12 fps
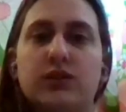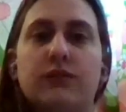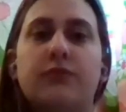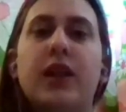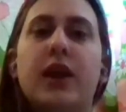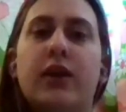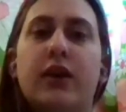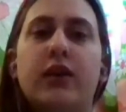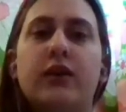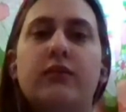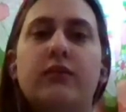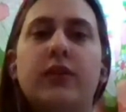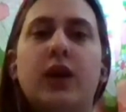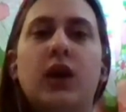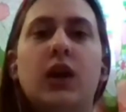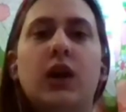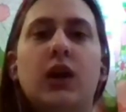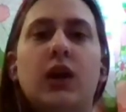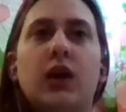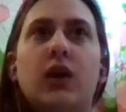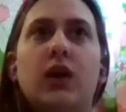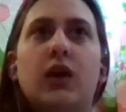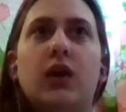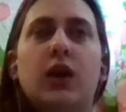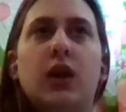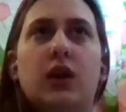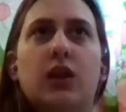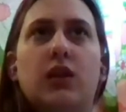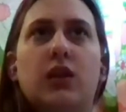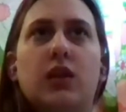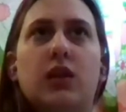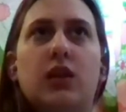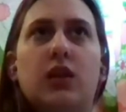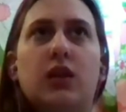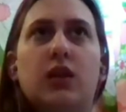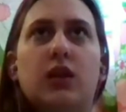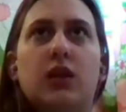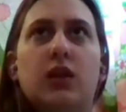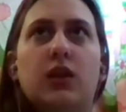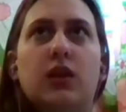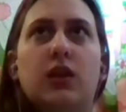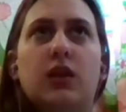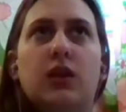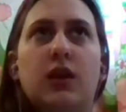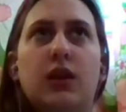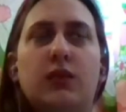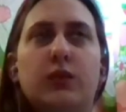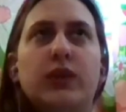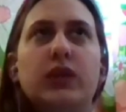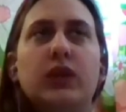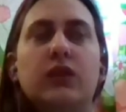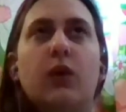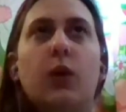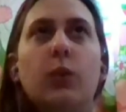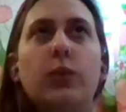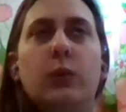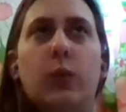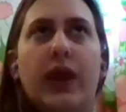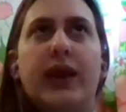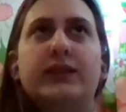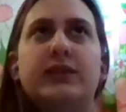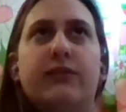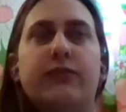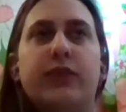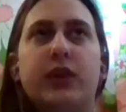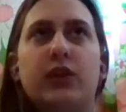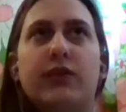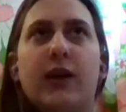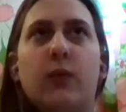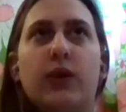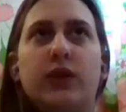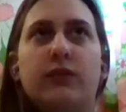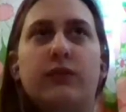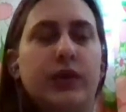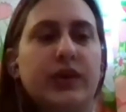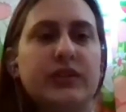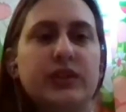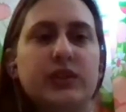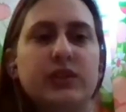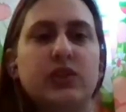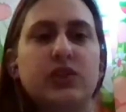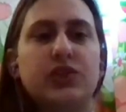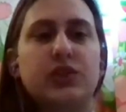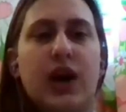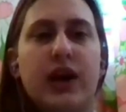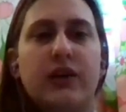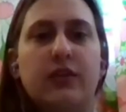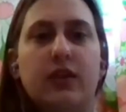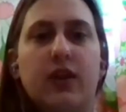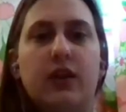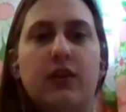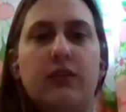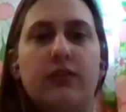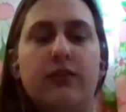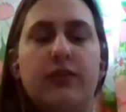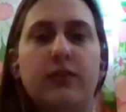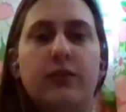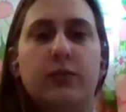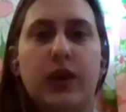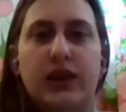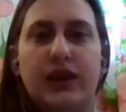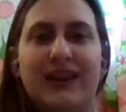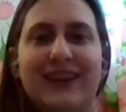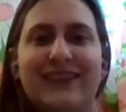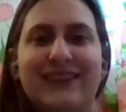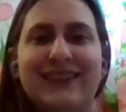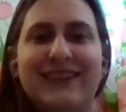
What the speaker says: of narrative, and really the only way to figure out what your voice is, your style of writing,